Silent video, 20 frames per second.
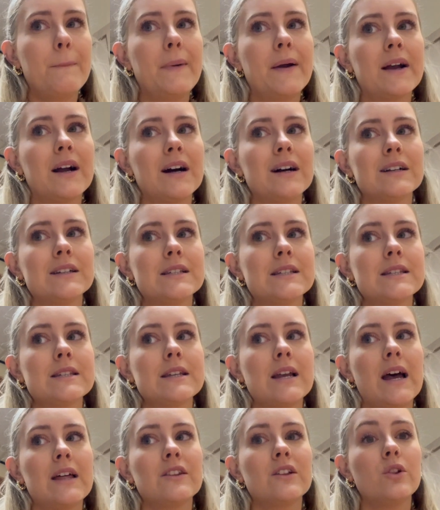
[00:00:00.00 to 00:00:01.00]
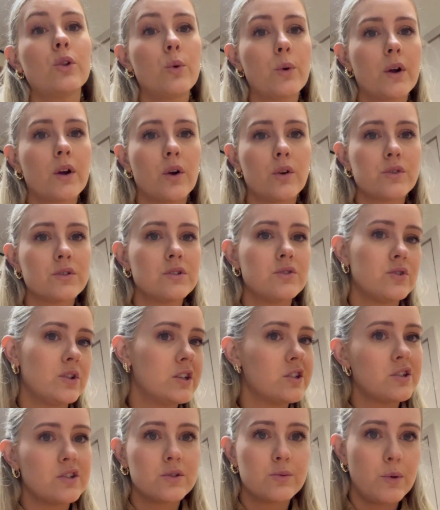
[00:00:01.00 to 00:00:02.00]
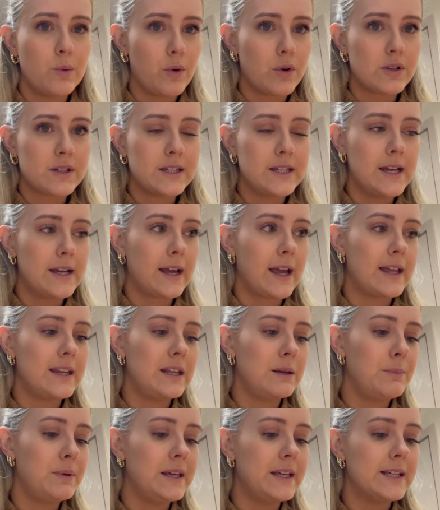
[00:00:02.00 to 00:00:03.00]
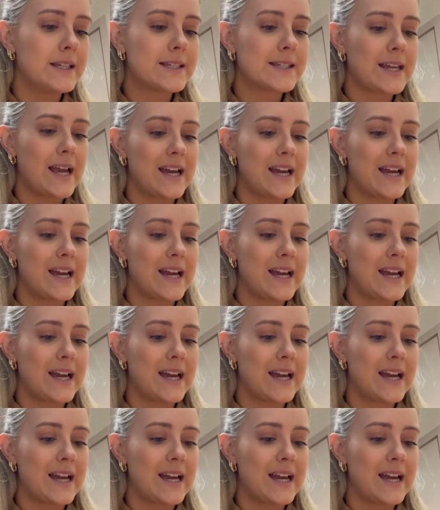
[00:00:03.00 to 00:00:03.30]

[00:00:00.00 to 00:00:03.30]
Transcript: because at the lower concentrations we weren't seeing any peaks,